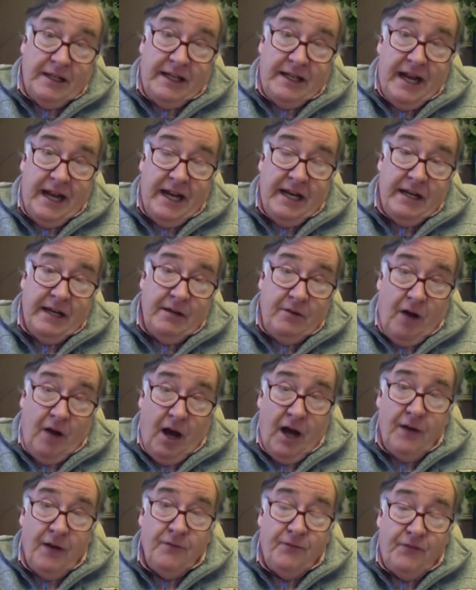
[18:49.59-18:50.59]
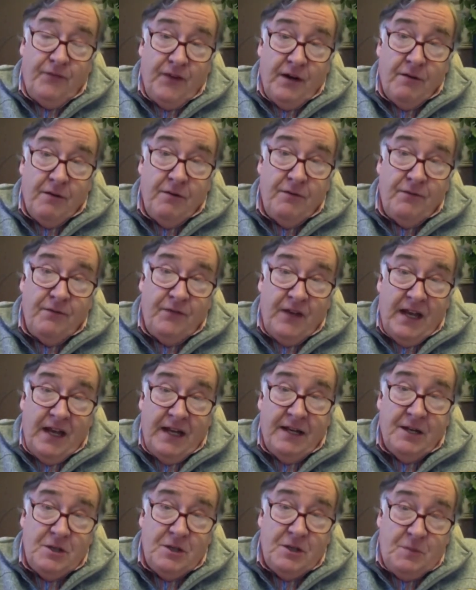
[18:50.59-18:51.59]
getting unfair
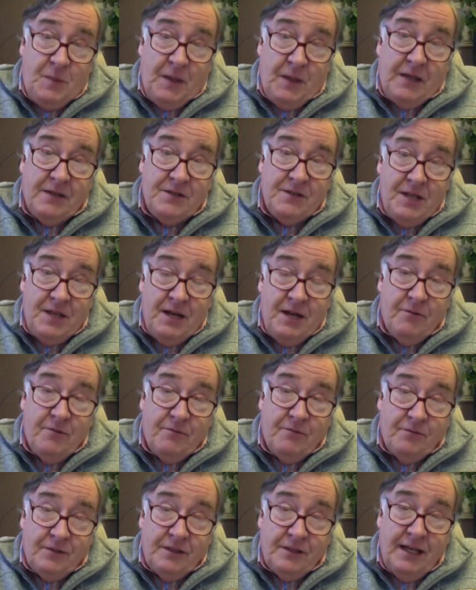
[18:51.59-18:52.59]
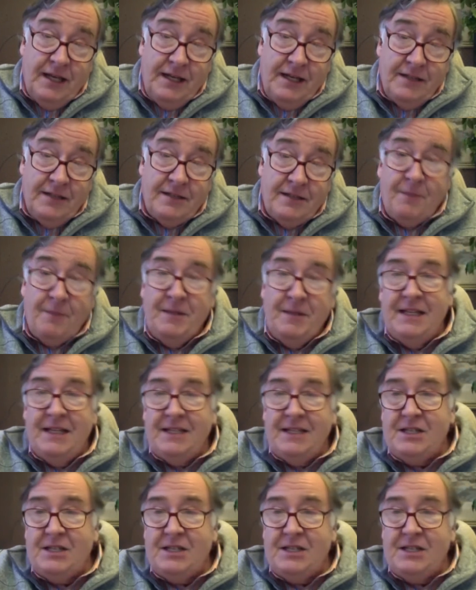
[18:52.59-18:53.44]
advantage because they're related. I mean,